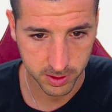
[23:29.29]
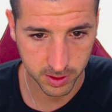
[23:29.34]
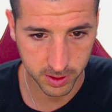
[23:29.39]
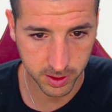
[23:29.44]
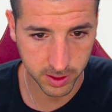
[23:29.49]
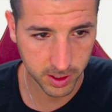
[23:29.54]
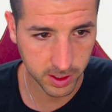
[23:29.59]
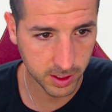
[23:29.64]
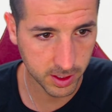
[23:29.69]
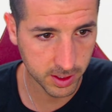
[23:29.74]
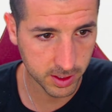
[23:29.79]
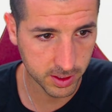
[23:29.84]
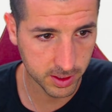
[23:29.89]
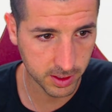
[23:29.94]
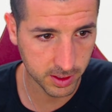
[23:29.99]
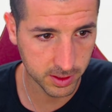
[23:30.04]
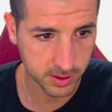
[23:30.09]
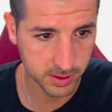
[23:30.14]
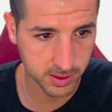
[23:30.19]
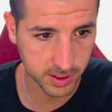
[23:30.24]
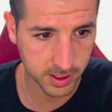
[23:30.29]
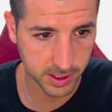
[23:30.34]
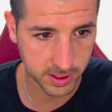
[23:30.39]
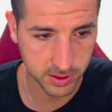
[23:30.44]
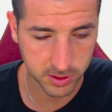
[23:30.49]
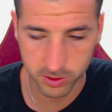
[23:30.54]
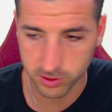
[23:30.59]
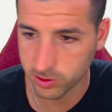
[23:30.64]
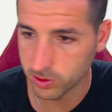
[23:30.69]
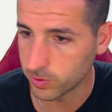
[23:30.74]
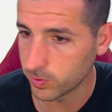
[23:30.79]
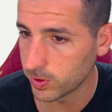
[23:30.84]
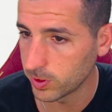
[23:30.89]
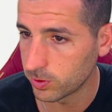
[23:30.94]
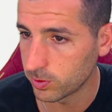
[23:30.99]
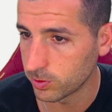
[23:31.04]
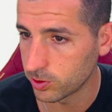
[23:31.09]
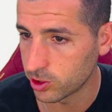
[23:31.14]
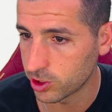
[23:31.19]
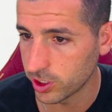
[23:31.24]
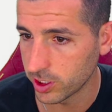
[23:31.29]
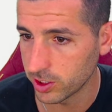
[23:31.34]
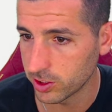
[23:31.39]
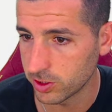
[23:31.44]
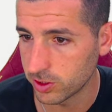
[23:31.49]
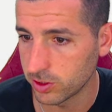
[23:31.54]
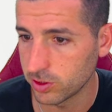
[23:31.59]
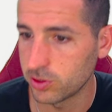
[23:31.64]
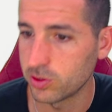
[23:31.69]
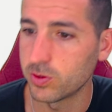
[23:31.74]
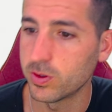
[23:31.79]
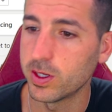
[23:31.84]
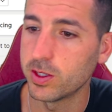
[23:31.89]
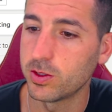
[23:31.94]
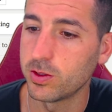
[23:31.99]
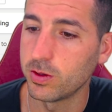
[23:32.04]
Green, I think, is nicer. So we need to change this one